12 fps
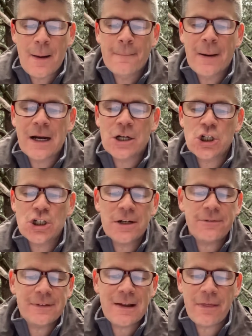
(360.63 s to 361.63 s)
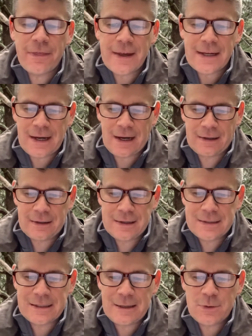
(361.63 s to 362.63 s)
but a shift in thinking
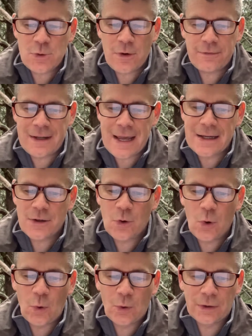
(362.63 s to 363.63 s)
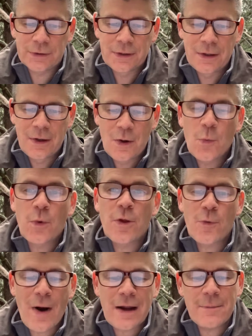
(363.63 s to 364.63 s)
seems to have taken hold, where
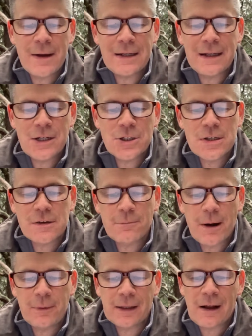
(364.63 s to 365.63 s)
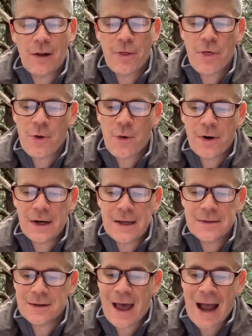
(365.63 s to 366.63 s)
the recommendations of public health
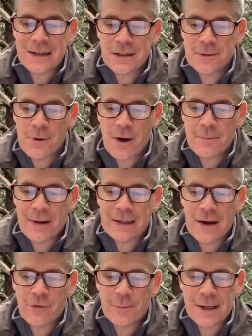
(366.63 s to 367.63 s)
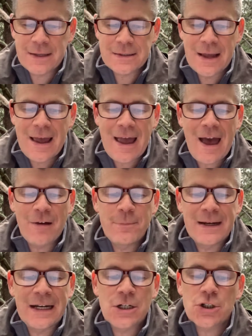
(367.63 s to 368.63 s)
authorities, acted upon by governments, have
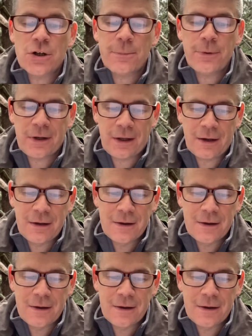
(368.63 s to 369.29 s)
been interpreted